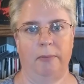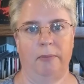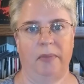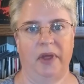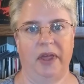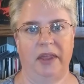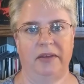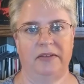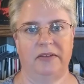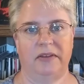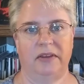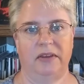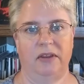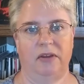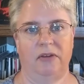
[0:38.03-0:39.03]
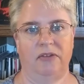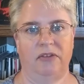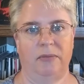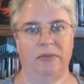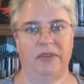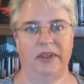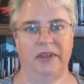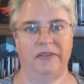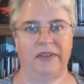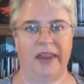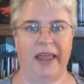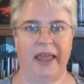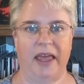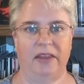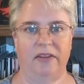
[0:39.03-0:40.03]
but there's some things that I
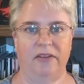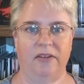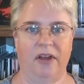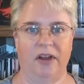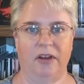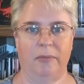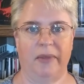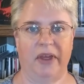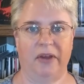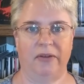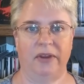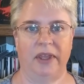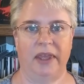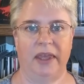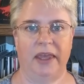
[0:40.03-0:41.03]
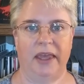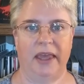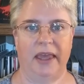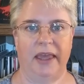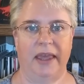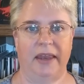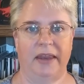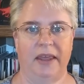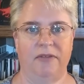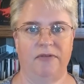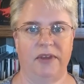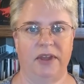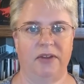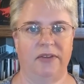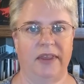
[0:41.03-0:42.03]
have to talk about, and I
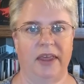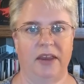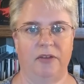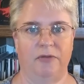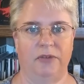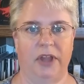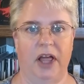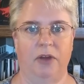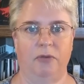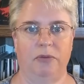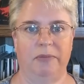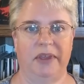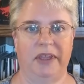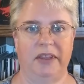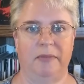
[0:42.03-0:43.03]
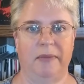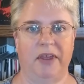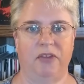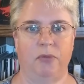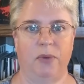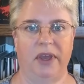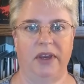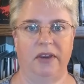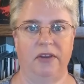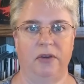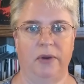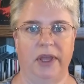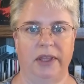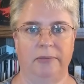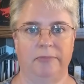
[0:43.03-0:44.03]
figured that a vlog would be the best way to do
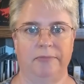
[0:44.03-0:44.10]
it.